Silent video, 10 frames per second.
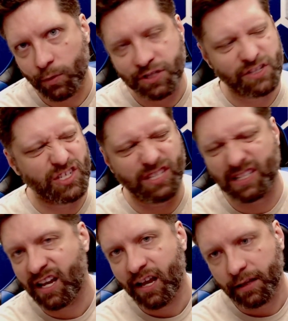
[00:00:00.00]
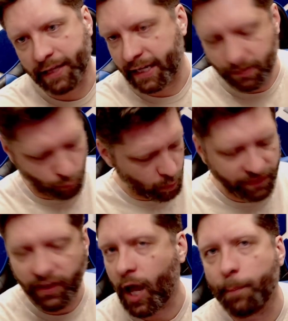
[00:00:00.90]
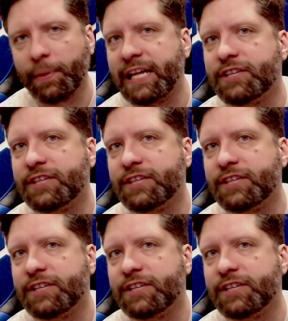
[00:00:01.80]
which is just like what the company